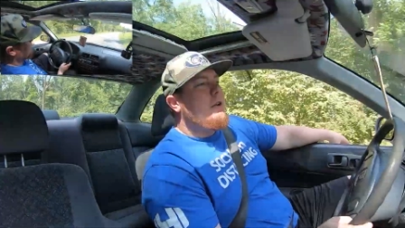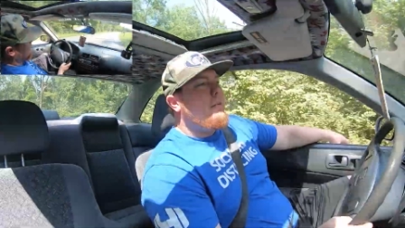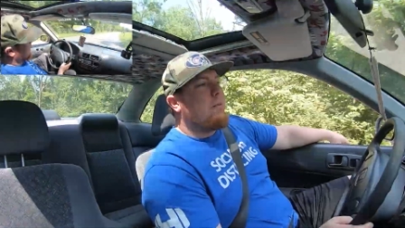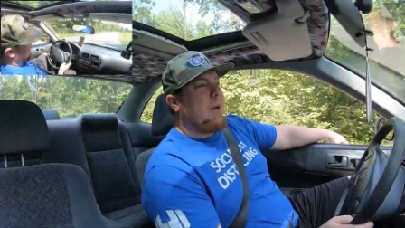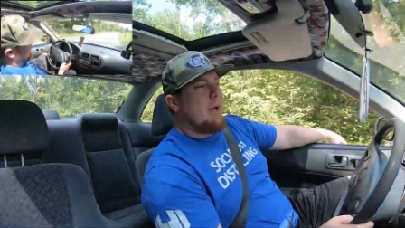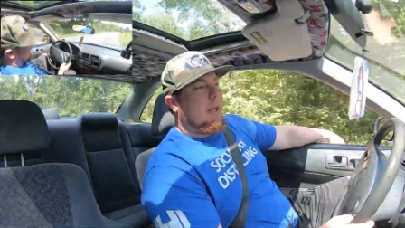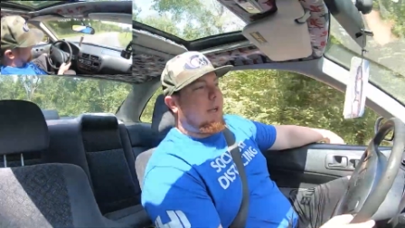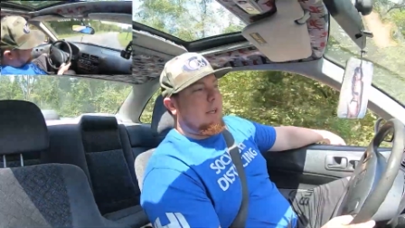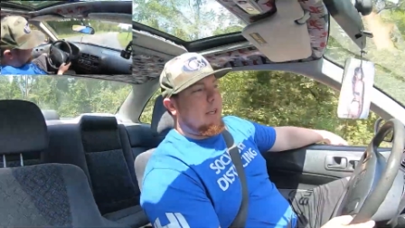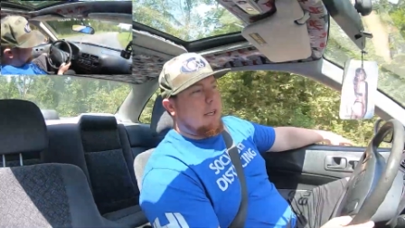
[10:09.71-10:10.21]

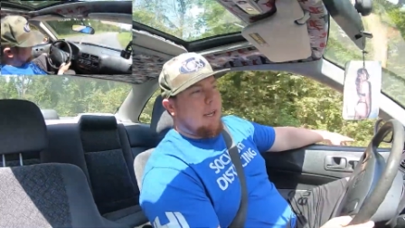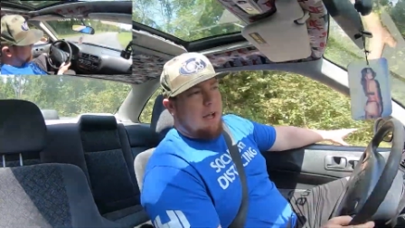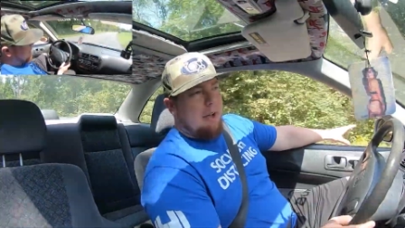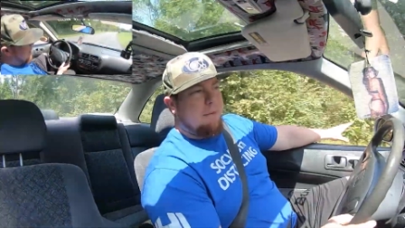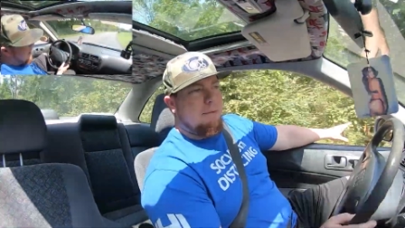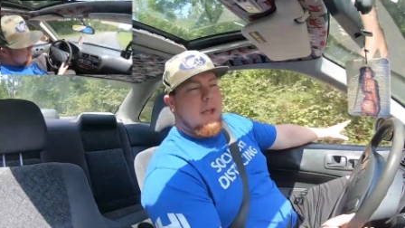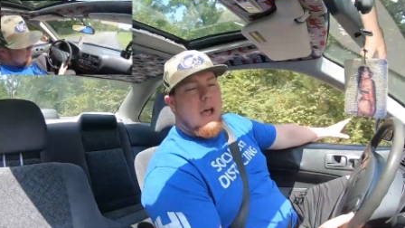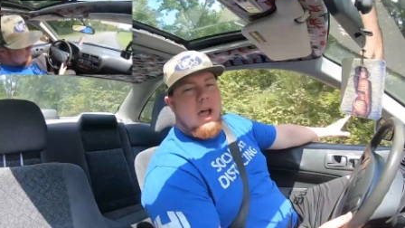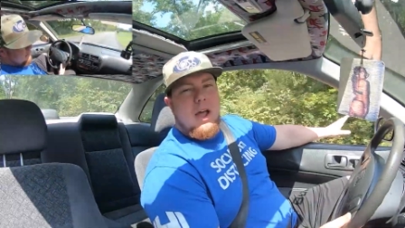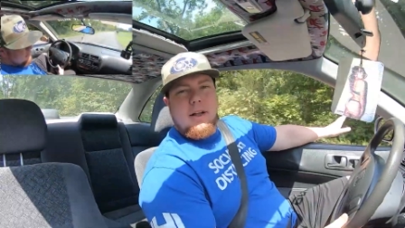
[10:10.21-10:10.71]
But
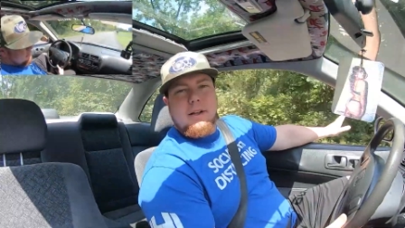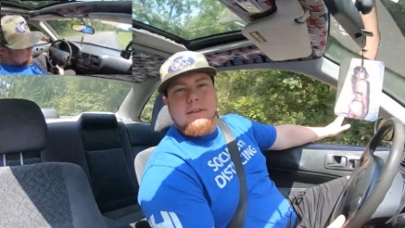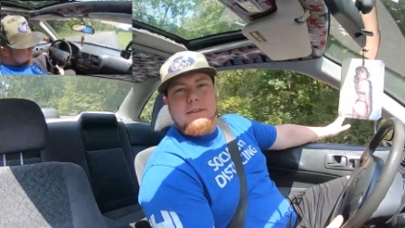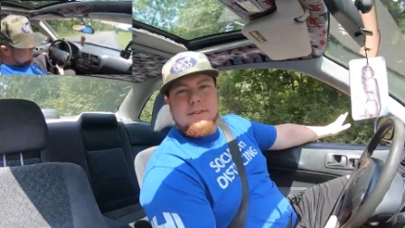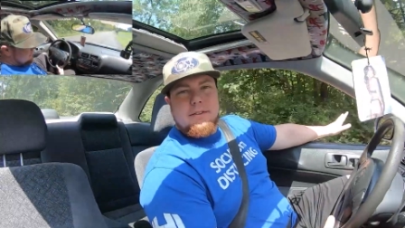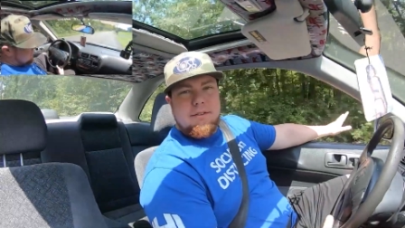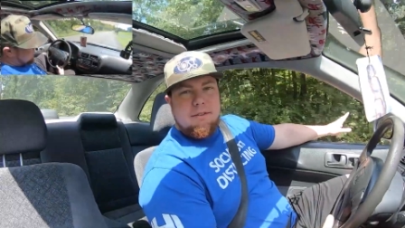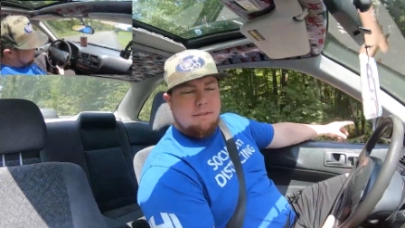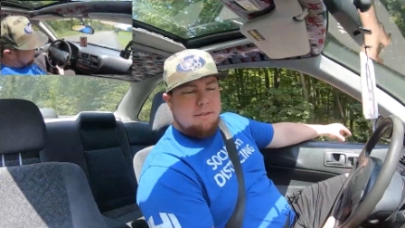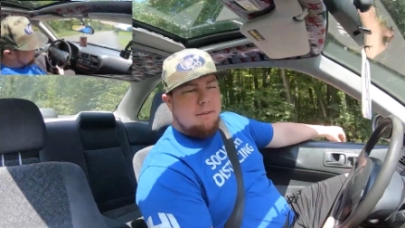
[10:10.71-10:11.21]
I'm not
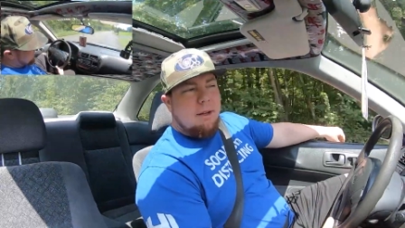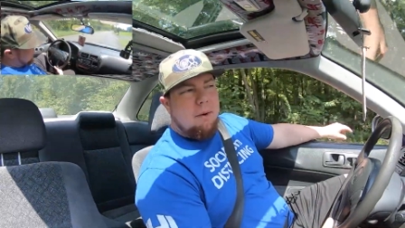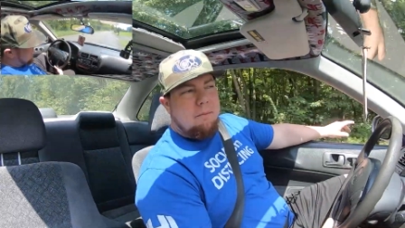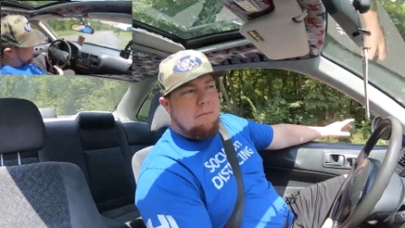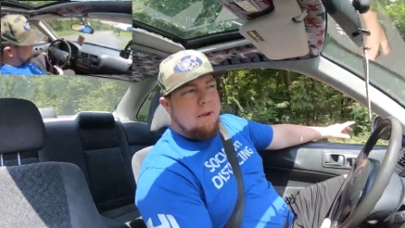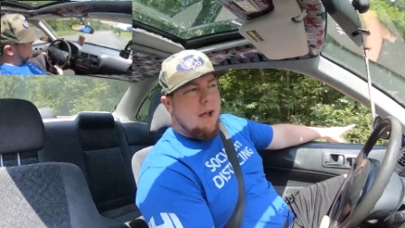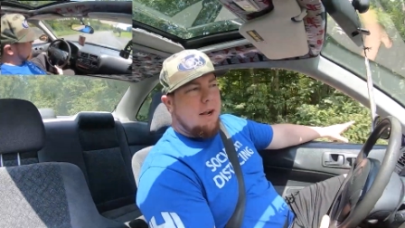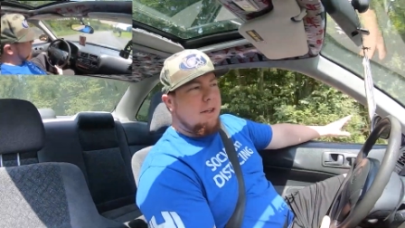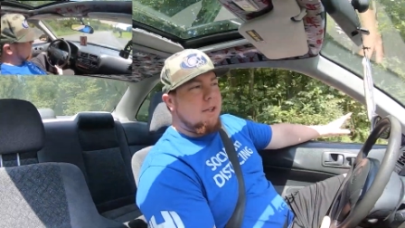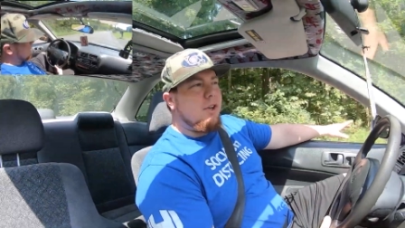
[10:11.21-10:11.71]

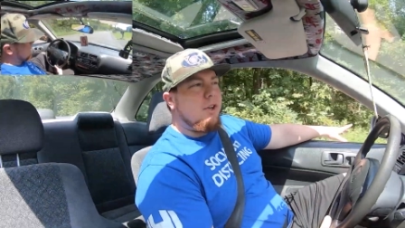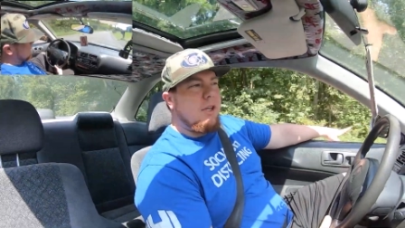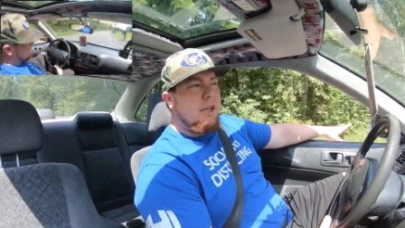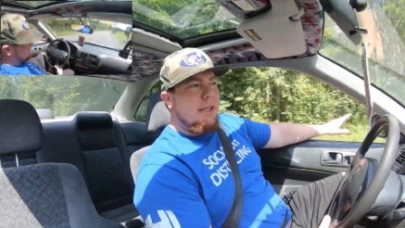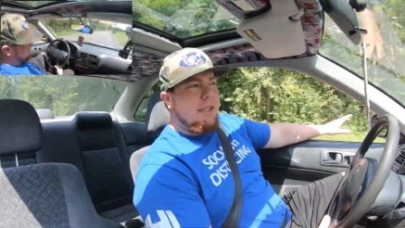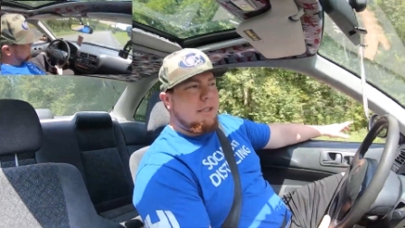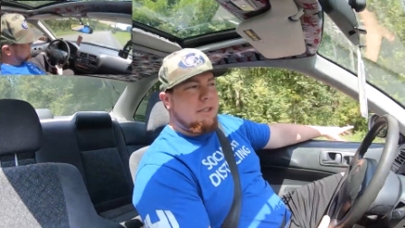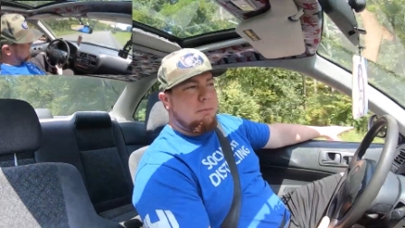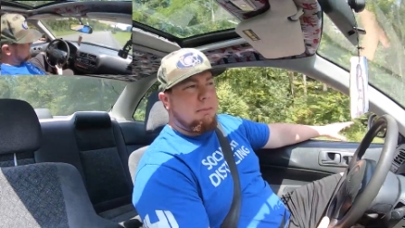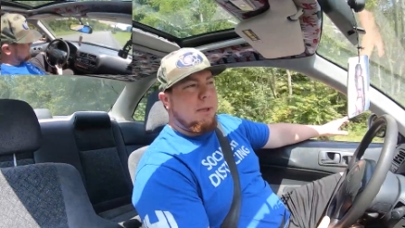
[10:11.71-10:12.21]

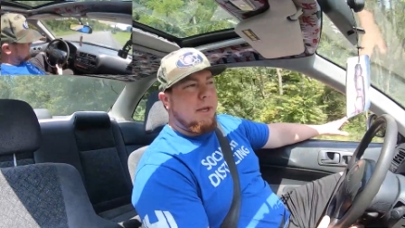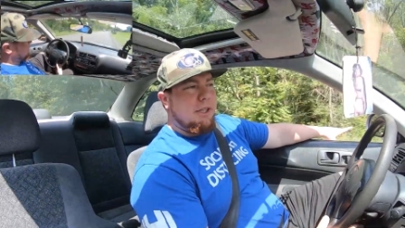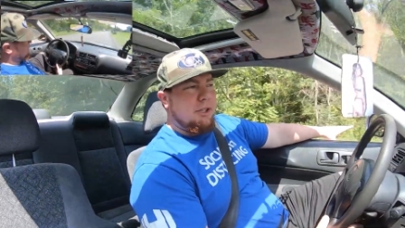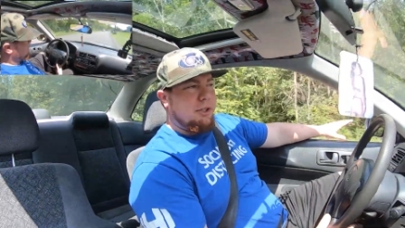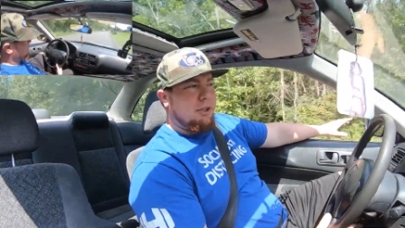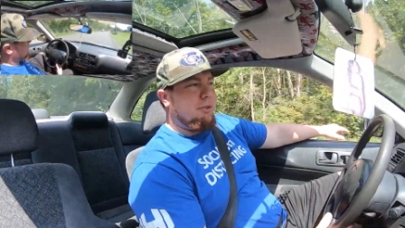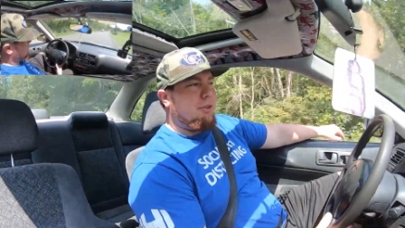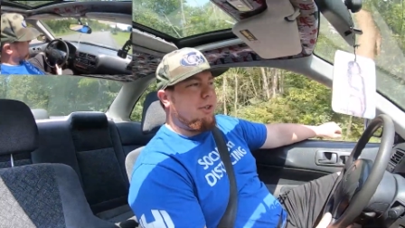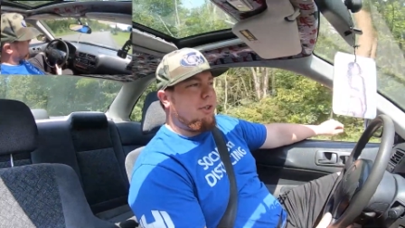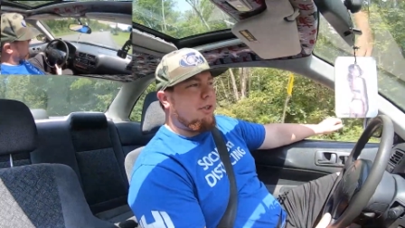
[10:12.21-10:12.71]
looking to be a
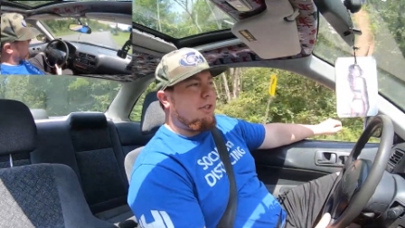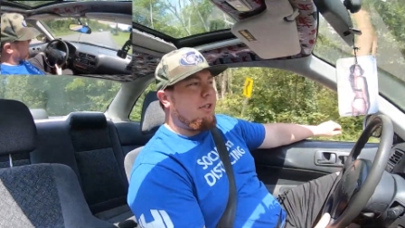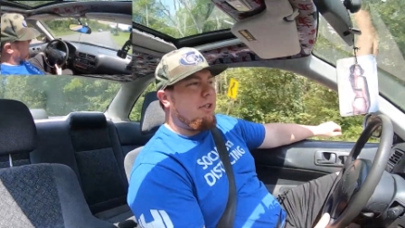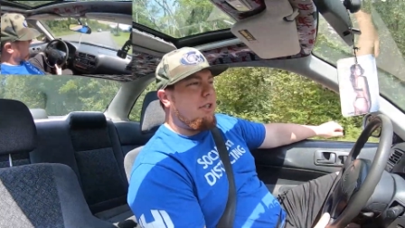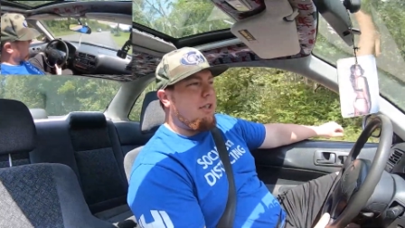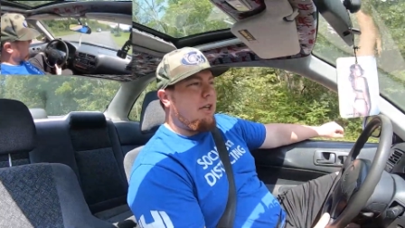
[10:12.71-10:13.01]
tuner.